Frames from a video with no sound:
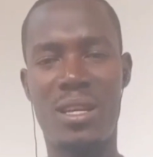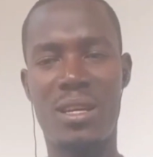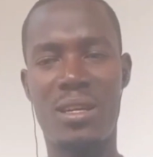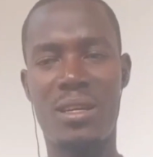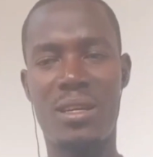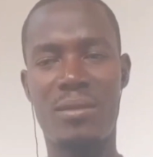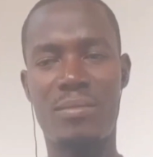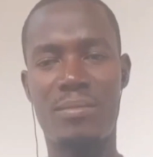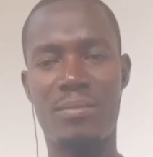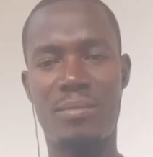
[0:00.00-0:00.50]
We
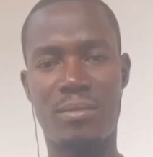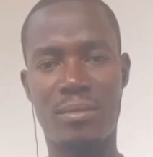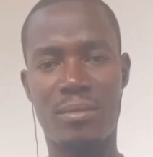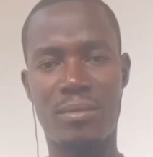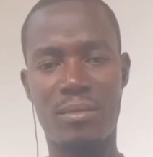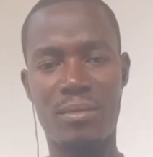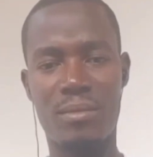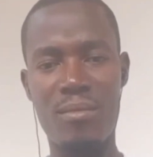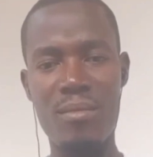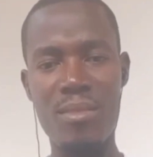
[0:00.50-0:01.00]

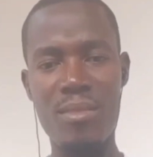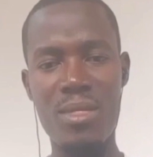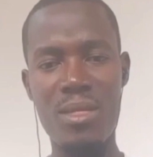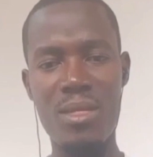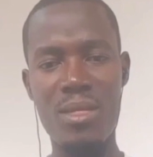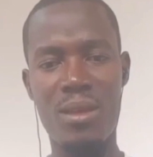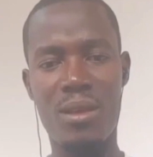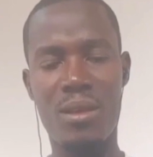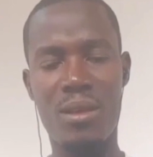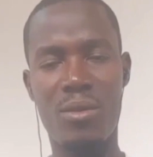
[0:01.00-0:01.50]
survey,
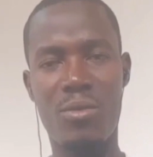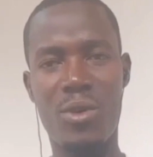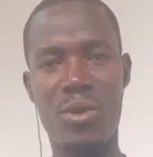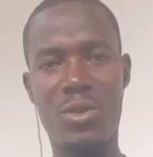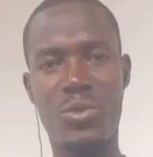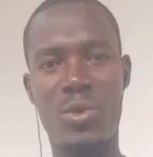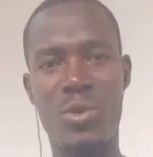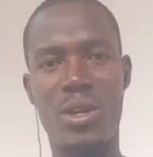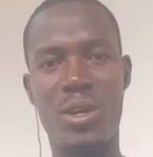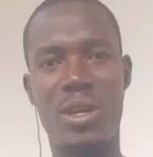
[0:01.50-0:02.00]
drill,
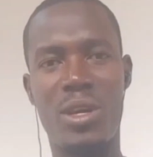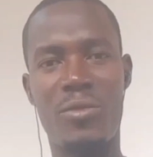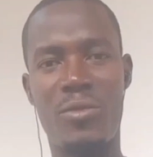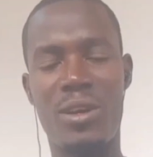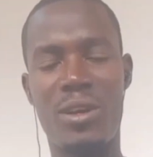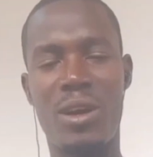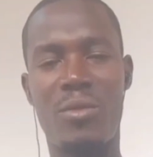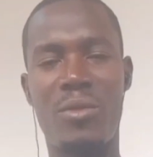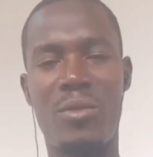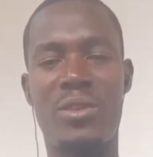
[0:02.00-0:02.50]
and
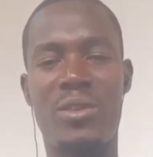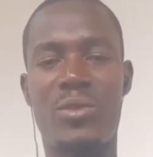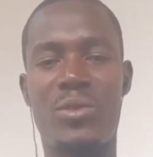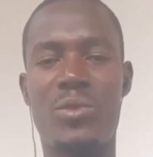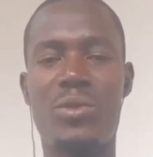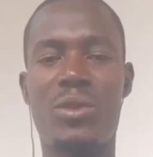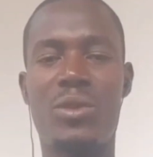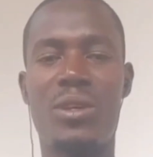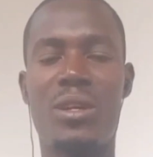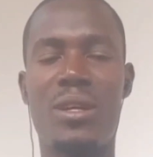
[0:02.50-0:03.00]
install the
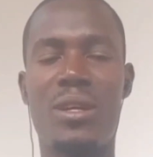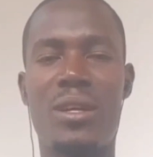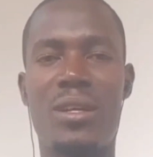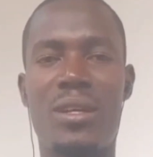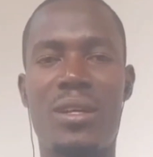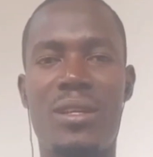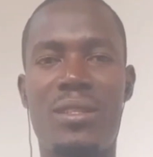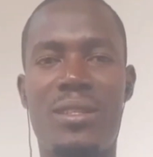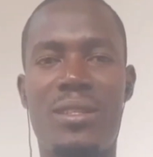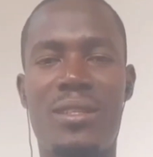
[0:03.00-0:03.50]

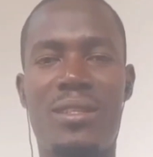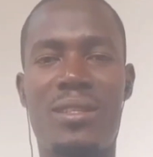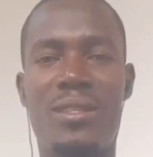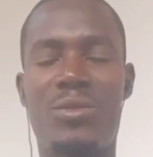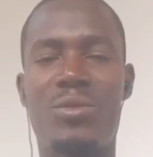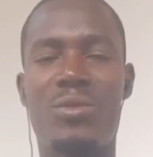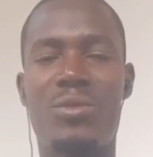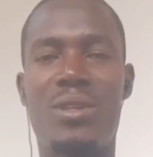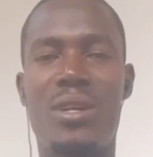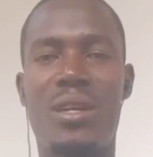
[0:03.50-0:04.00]
windmills where they
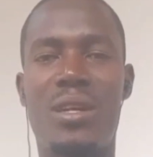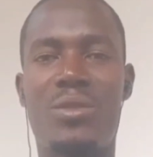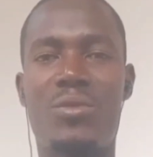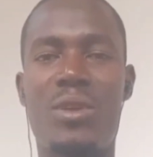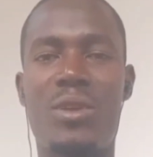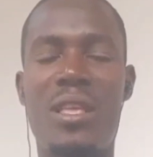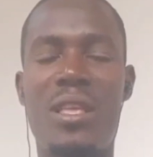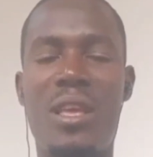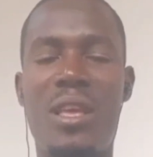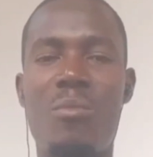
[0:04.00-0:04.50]
carry out